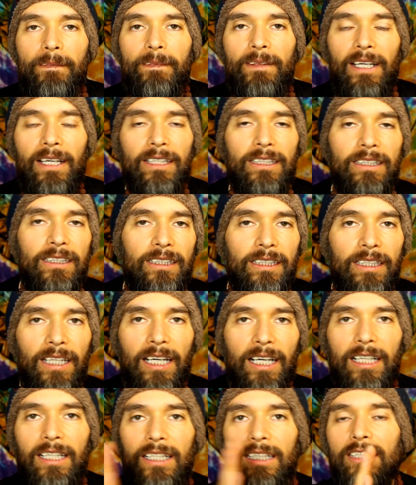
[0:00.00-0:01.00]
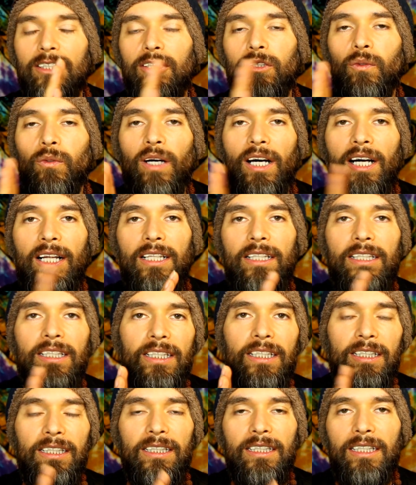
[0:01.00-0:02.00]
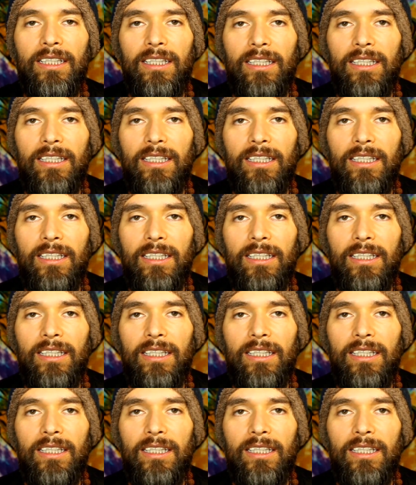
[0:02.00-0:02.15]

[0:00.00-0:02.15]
that is not in duality,